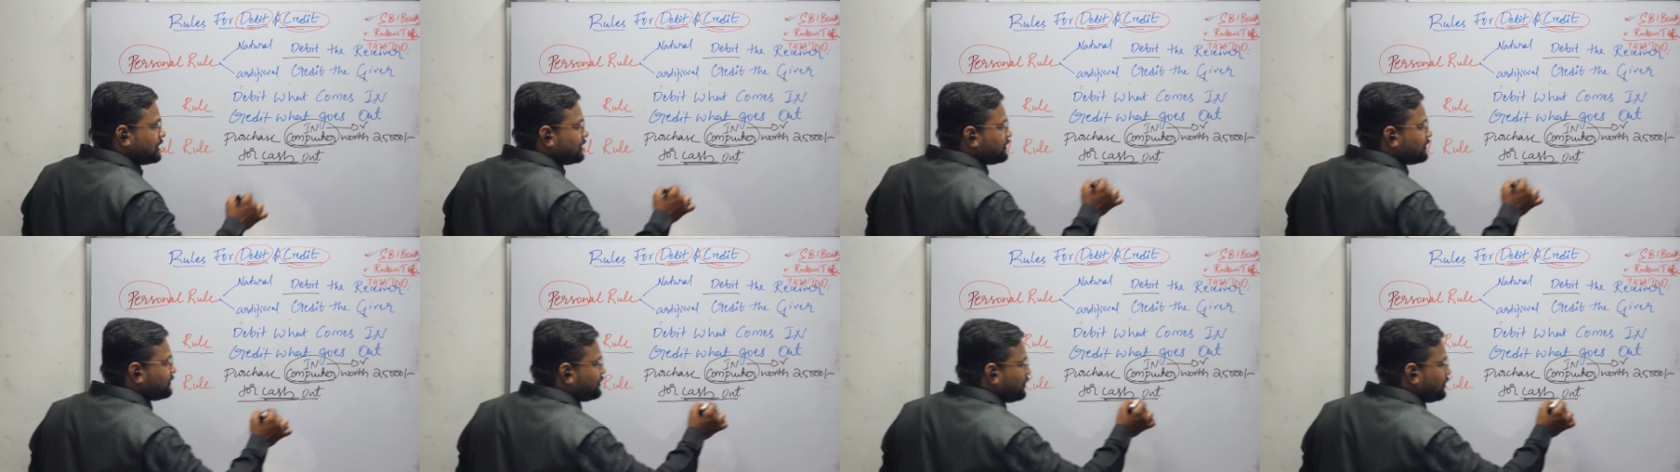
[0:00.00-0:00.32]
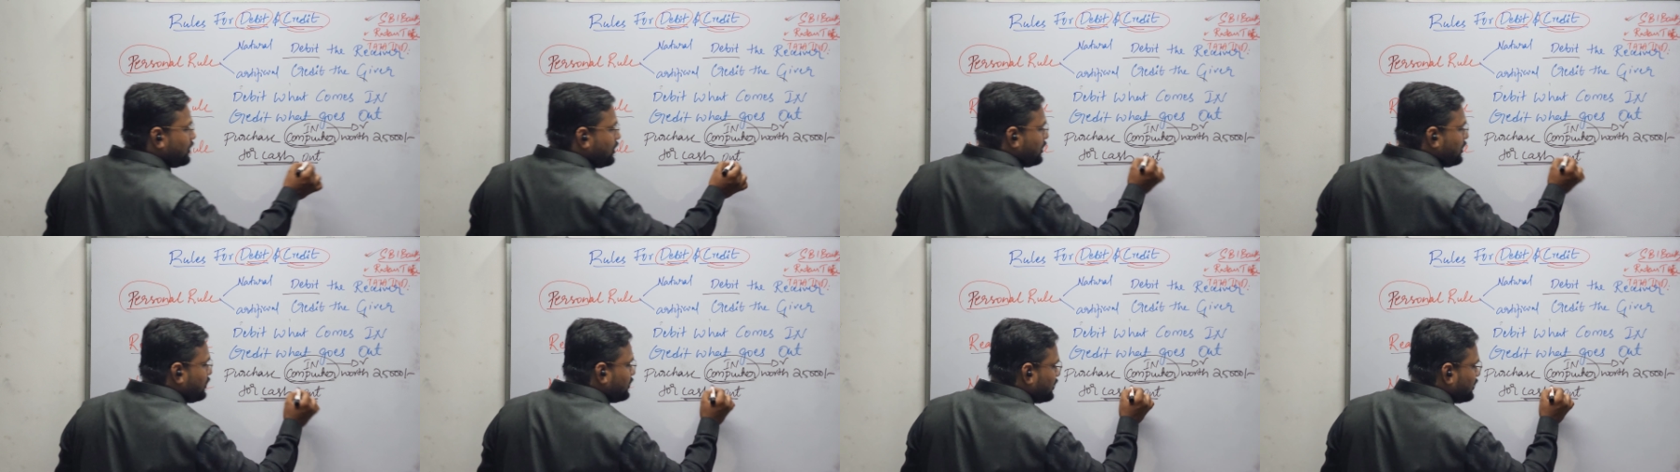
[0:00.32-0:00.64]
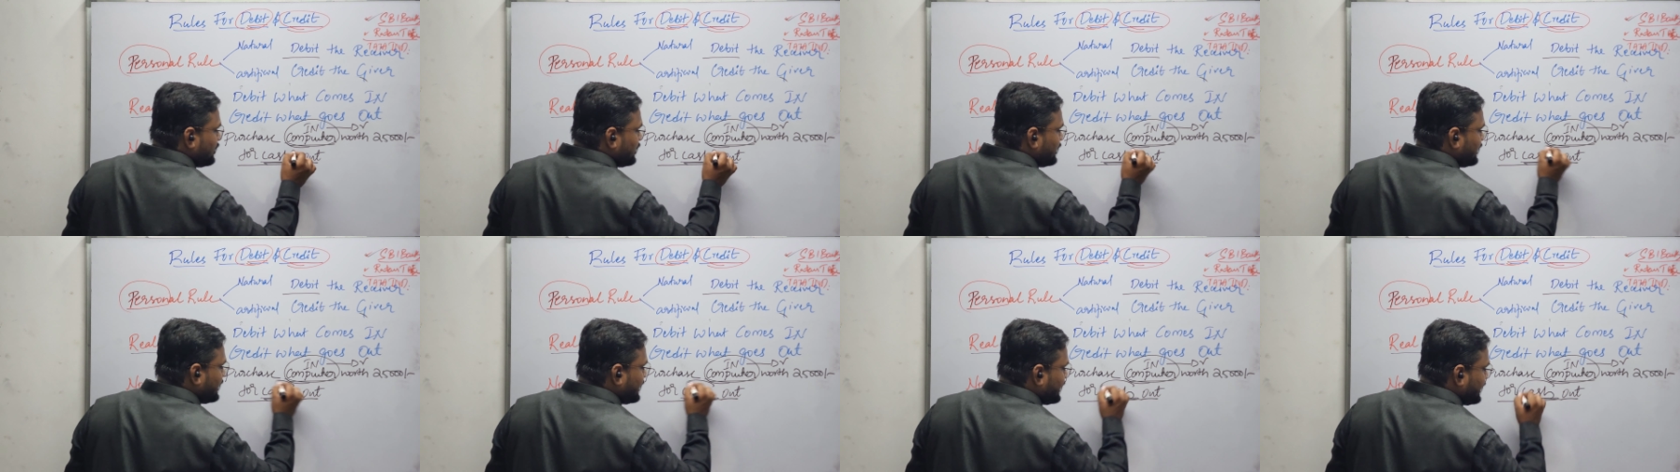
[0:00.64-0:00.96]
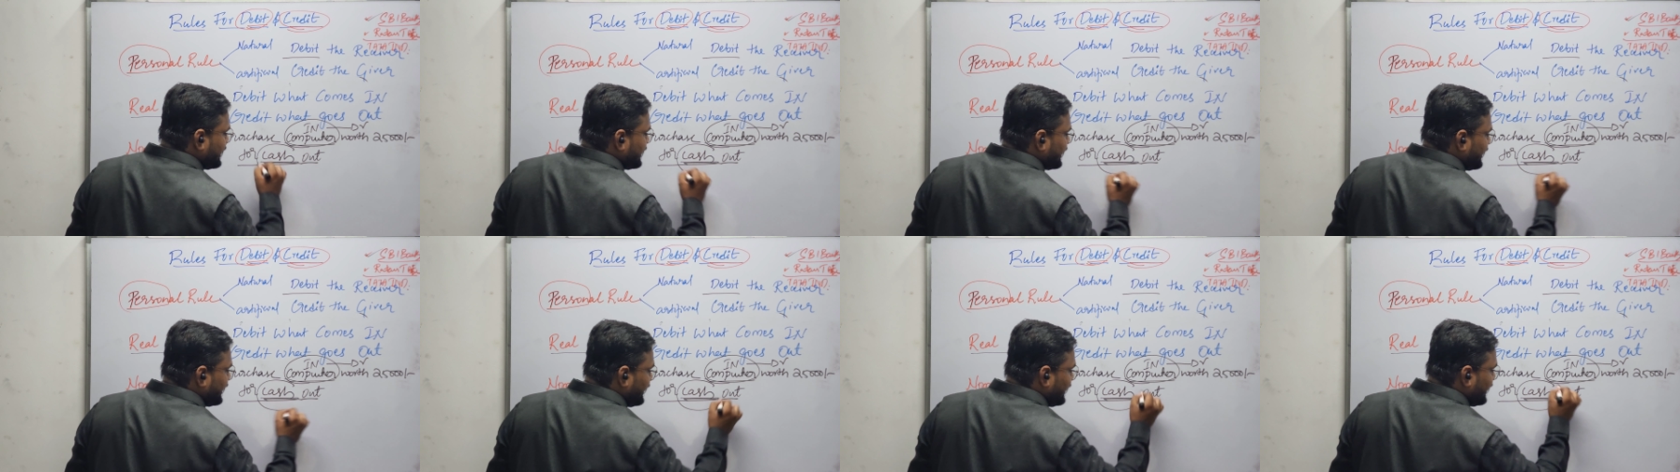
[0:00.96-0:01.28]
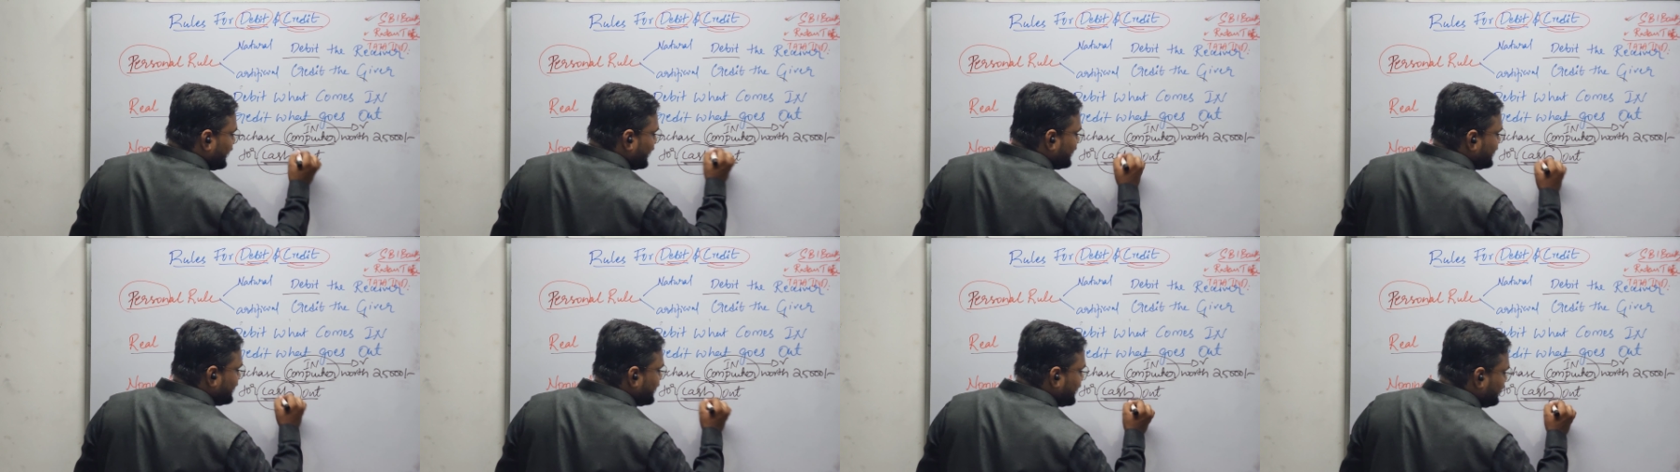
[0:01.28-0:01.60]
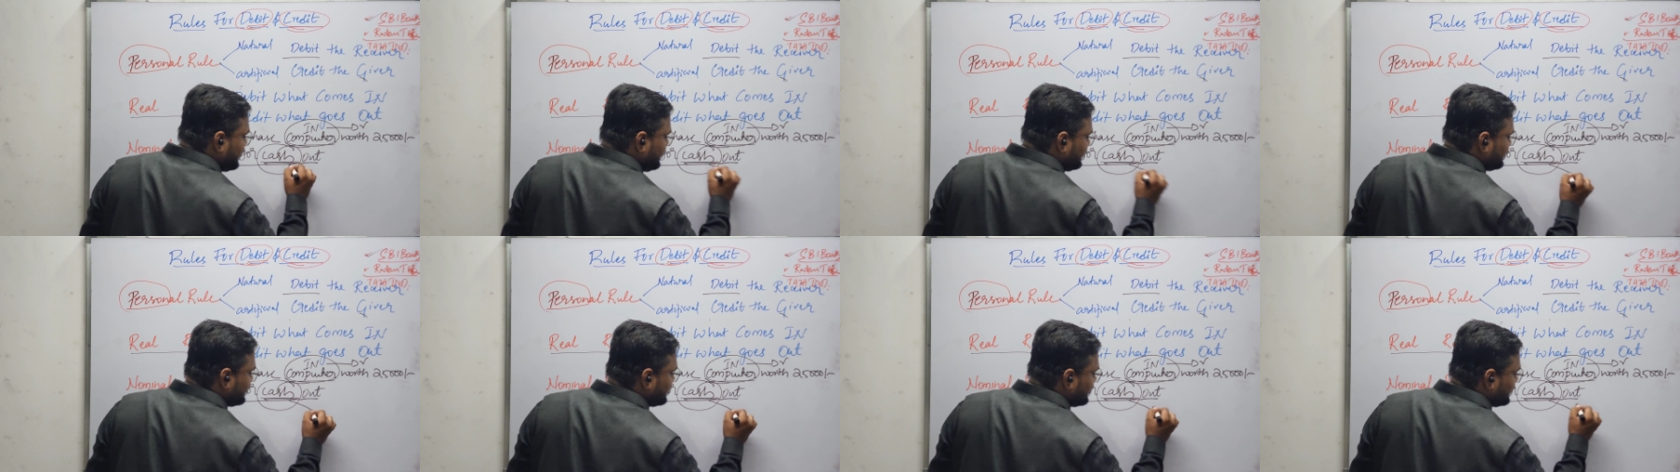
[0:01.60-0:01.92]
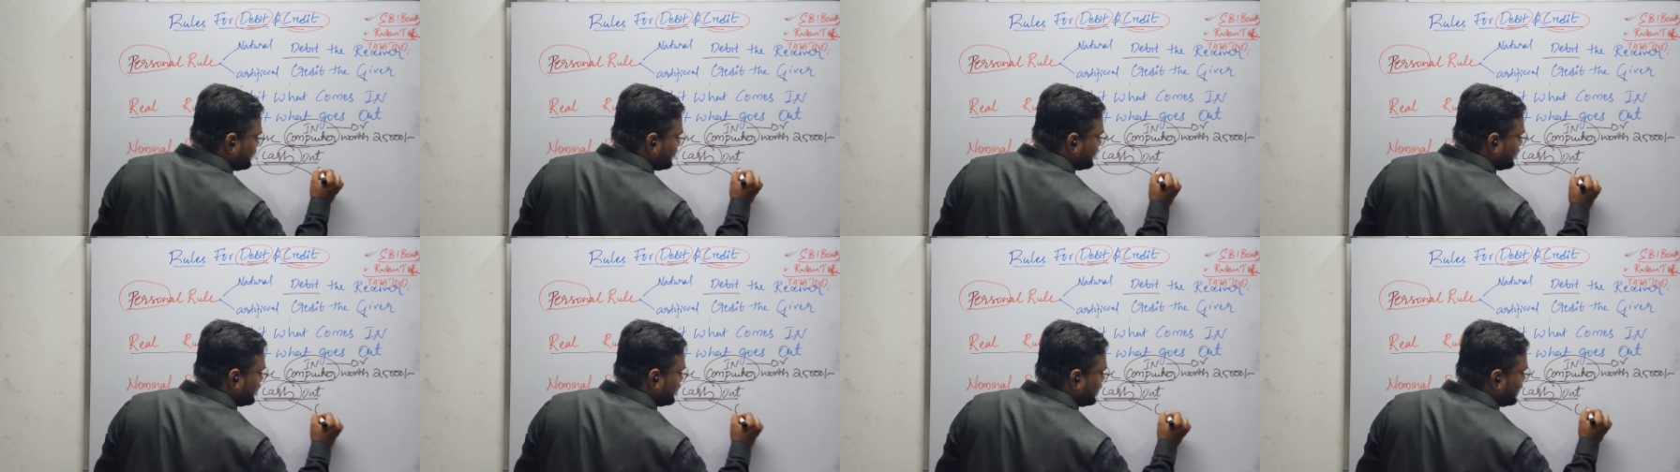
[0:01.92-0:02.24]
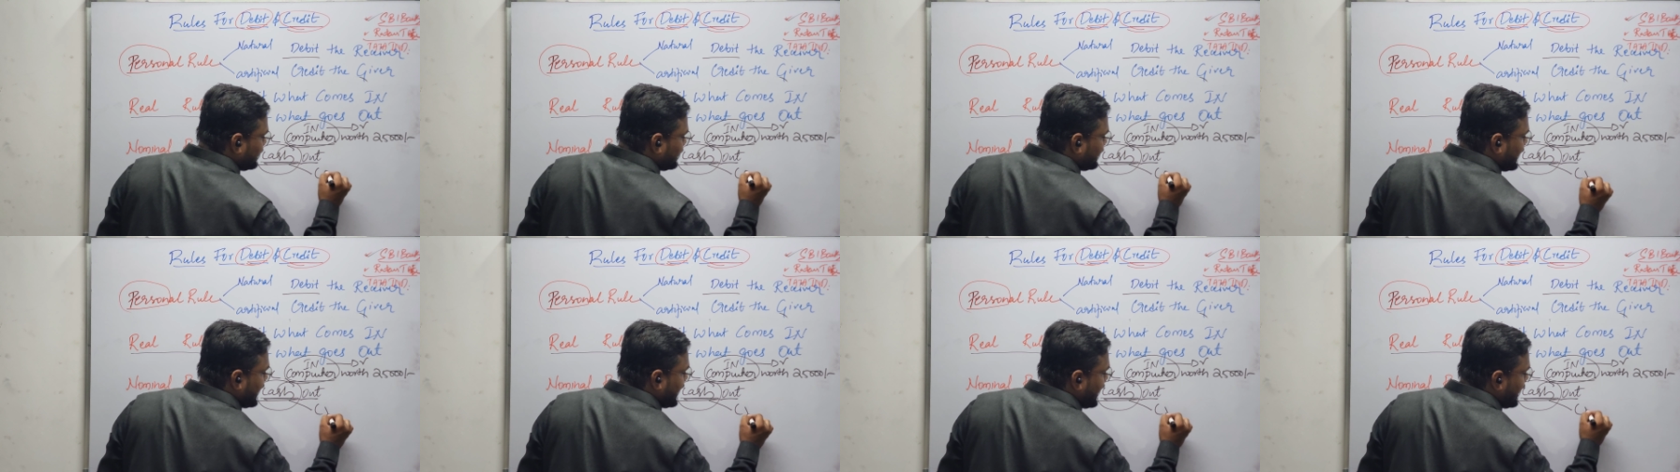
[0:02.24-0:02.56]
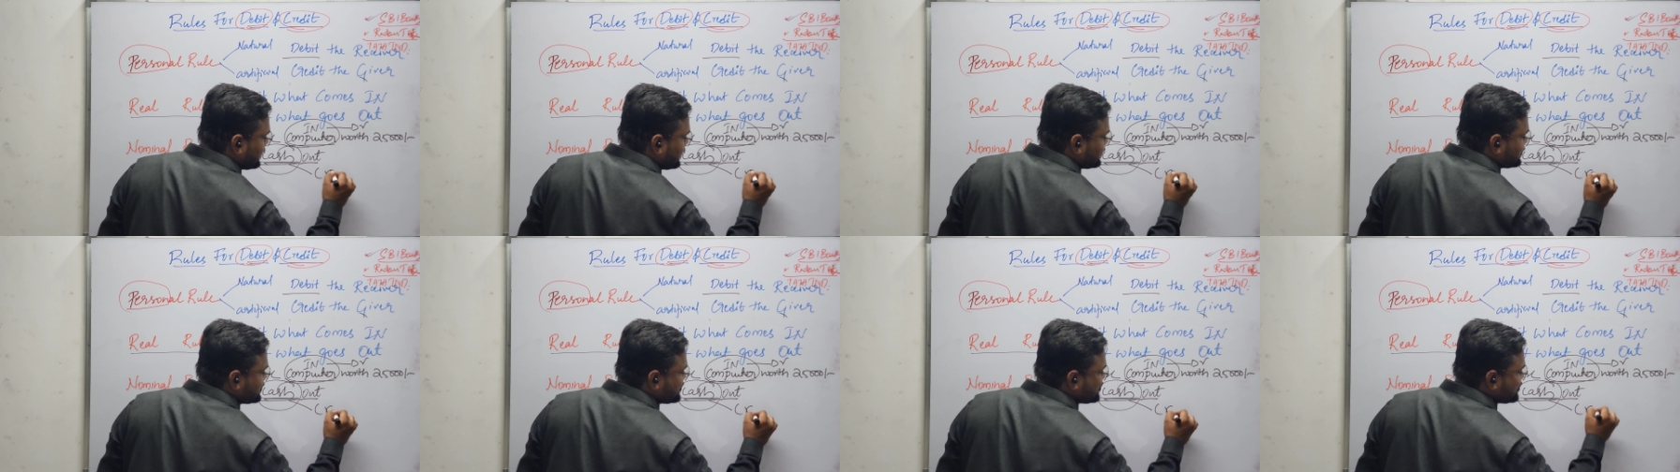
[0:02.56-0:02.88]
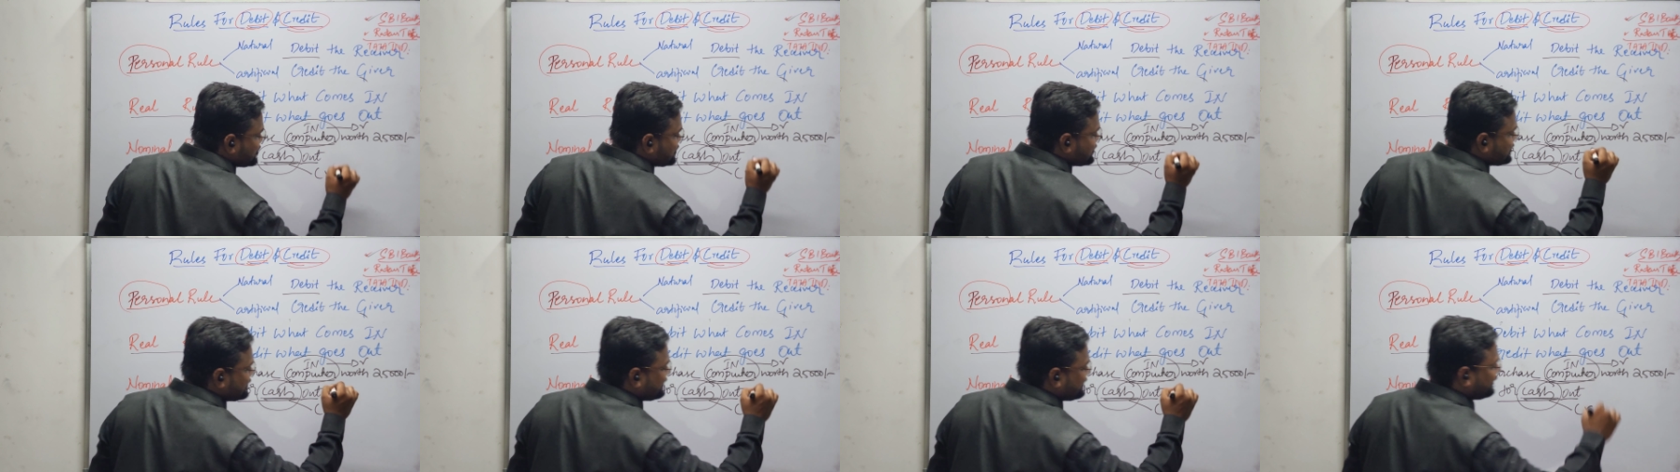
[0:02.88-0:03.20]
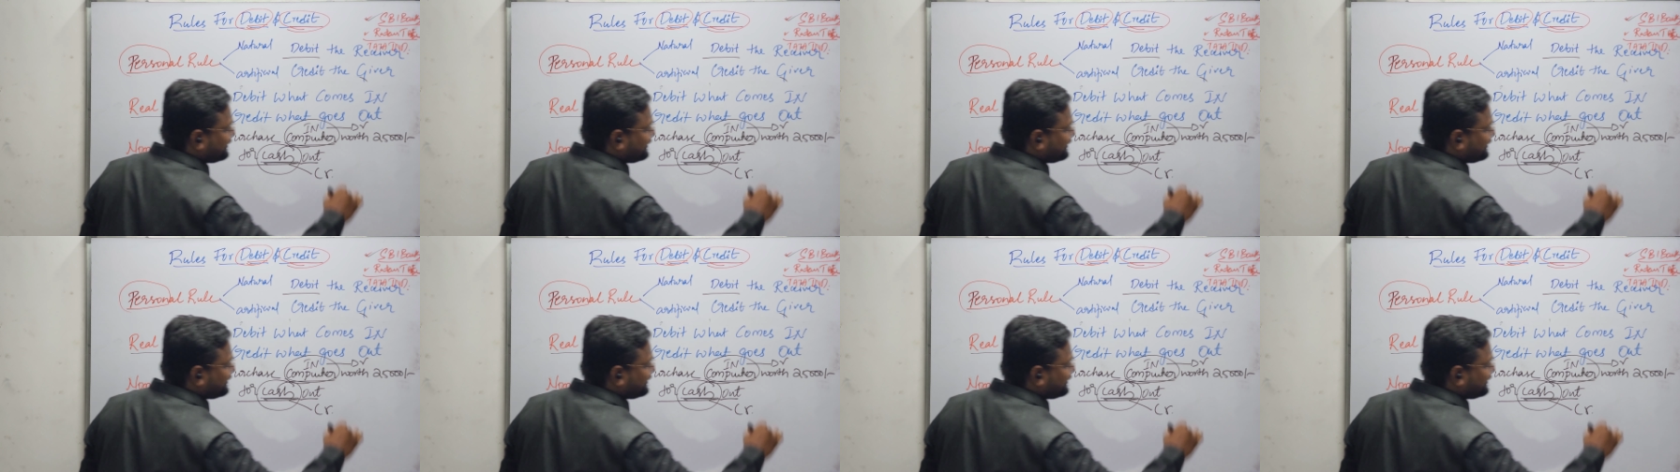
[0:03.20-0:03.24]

So credit cash.